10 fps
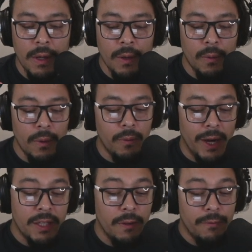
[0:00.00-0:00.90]
Rise
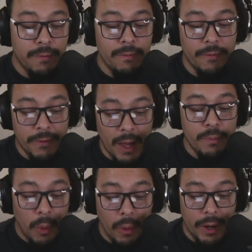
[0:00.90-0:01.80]
of the
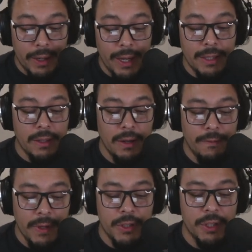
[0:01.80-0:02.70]
Floodborn is going to
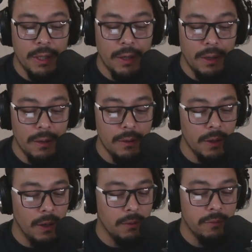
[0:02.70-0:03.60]
feature,
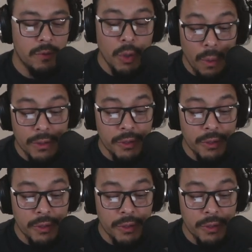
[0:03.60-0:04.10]
200